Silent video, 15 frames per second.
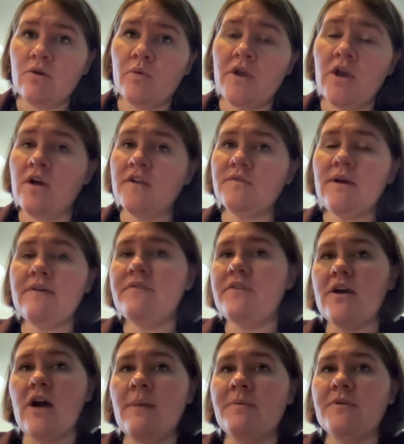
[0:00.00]
we also have
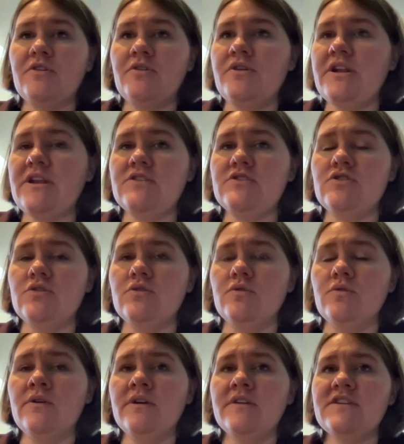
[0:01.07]
the opportunity
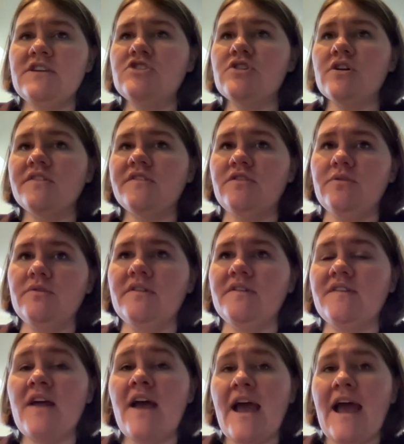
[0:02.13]
to teach our students